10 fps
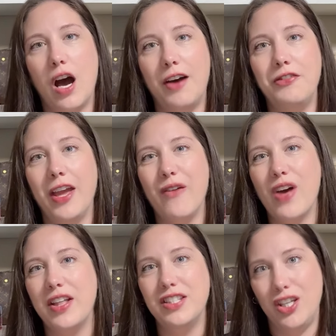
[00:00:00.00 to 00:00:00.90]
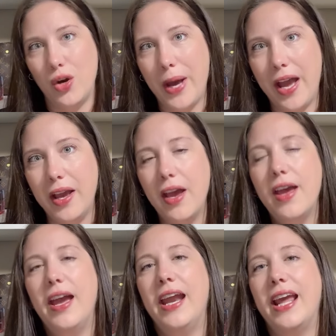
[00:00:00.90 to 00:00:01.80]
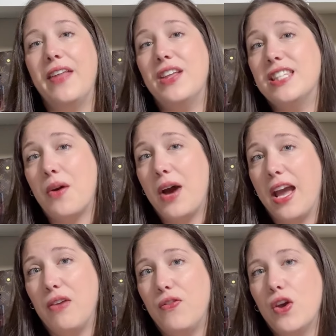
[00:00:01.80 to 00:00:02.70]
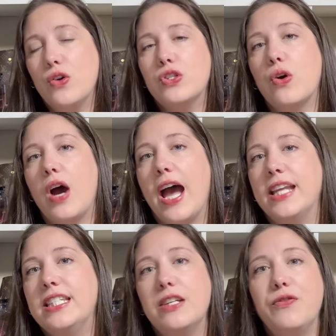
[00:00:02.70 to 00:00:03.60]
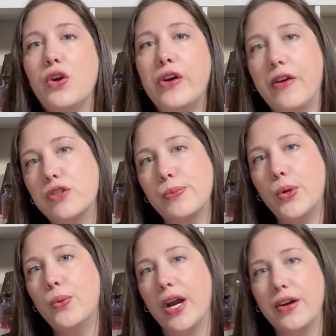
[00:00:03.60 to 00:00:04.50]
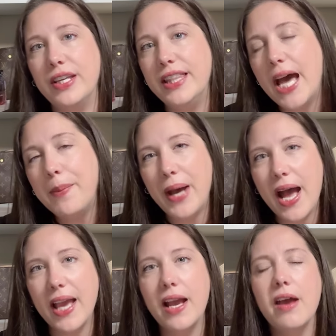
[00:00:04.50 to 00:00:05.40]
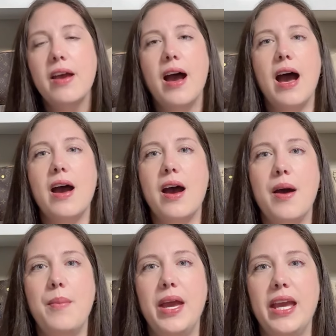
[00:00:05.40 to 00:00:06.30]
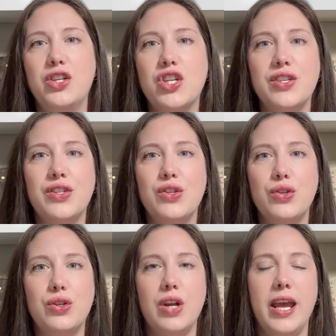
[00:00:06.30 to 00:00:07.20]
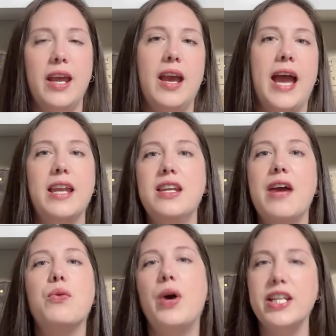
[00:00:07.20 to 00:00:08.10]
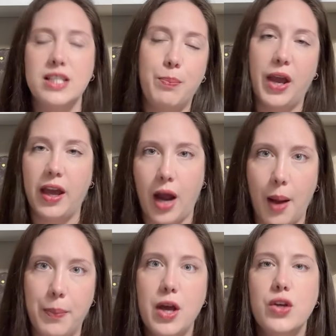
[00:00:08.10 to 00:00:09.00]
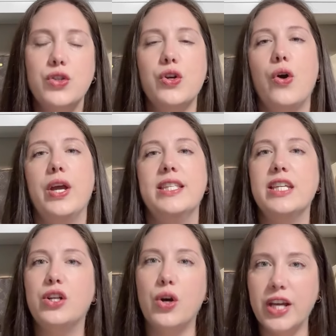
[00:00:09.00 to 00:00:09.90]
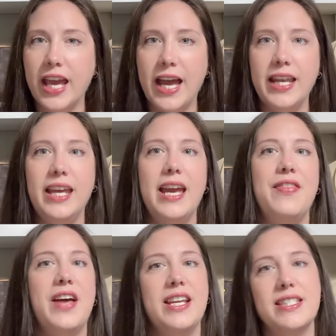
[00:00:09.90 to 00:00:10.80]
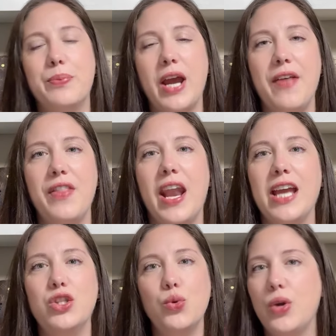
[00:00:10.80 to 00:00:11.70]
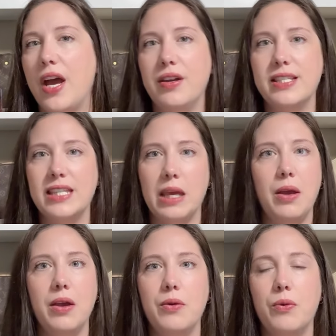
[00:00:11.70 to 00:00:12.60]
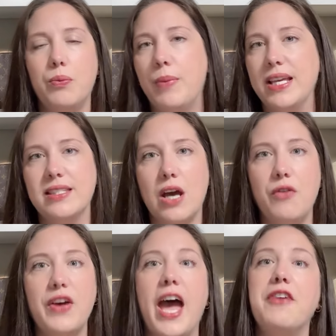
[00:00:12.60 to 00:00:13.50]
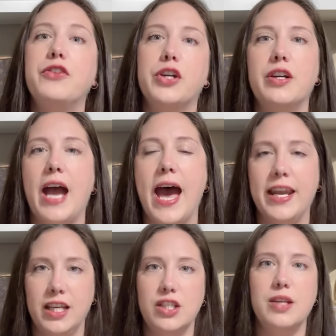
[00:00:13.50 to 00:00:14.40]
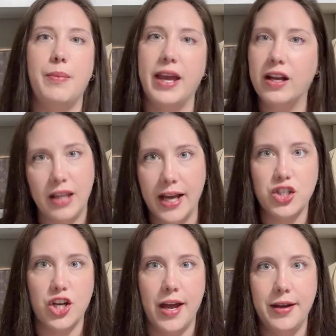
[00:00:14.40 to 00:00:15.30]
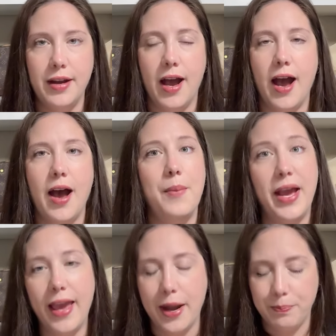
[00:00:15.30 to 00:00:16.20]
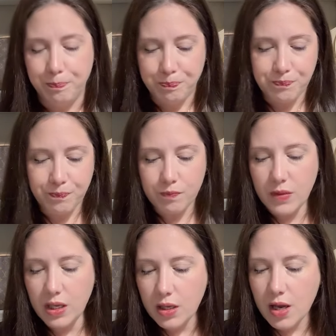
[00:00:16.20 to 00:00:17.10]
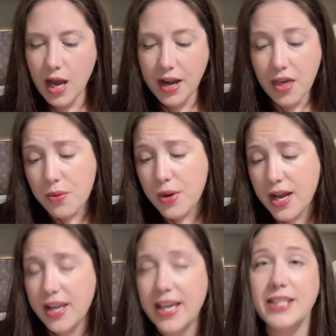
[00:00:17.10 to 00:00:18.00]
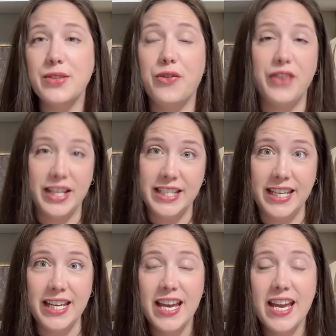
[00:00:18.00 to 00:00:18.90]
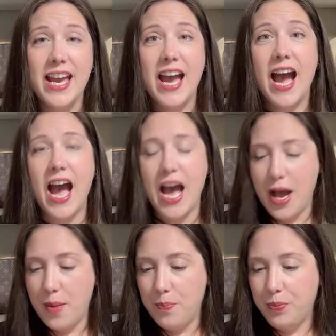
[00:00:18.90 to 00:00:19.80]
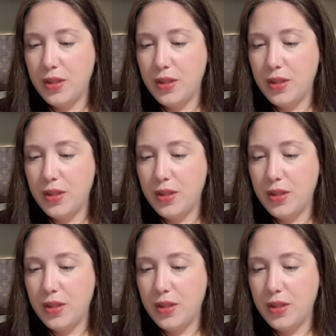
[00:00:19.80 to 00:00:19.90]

off a Valentino bag. And again, that's how I feel. So I didn't feel comfortable wearing that bag. Um, it just, it, I never wanted to pick it up. So it did go to Candy, and that is a brand that I do not see myself ever adding to my collection um, again. Another one is Fendi. Um,